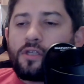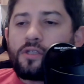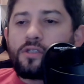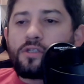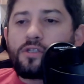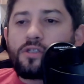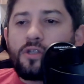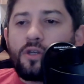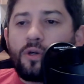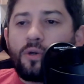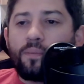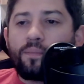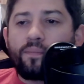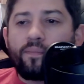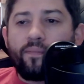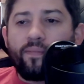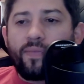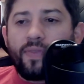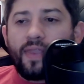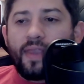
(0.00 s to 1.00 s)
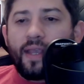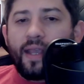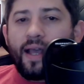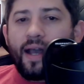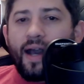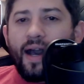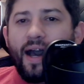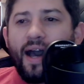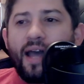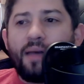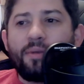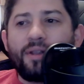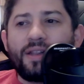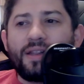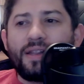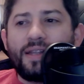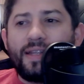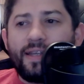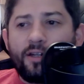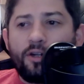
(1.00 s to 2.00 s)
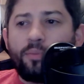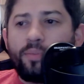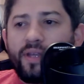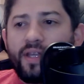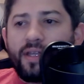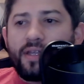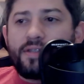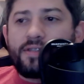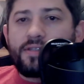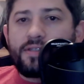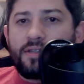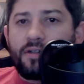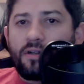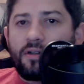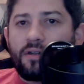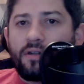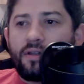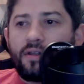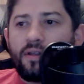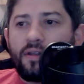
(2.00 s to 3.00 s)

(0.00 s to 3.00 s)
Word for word: So I'm a little bit concerned